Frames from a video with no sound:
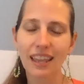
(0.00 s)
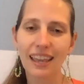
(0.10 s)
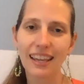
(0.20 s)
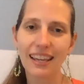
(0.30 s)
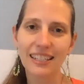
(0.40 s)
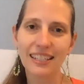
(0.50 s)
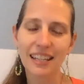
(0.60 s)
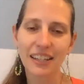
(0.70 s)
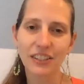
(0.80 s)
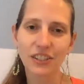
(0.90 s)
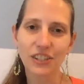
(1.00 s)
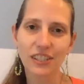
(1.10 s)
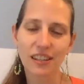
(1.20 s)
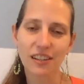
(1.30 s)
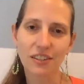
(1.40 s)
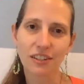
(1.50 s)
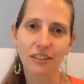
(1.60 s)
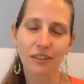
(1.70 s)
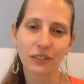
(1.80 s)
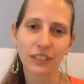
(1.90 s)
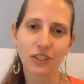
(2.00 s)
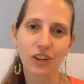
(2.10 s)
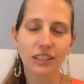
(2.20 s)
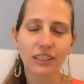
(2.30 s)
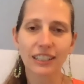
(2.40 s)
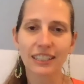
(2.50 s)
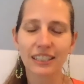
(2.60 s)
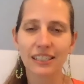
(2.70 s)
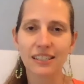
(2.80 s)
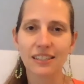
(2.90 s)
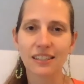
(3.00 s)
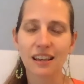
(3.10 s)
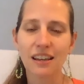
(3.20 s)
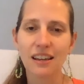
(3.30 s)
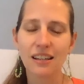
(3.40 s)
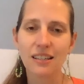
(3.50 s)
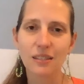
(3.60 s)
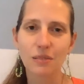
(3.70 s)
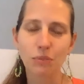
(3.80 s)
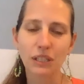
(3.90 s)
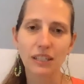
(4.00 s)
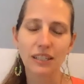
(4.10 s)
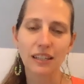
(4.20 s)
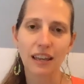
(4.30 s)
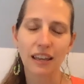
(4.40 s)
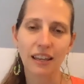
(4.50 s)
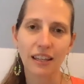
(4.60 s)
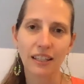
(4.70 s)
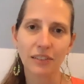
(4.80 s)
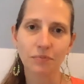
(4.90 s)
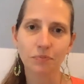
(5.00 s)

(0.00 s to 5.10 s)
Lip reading: and an energy center or a chakra is simply a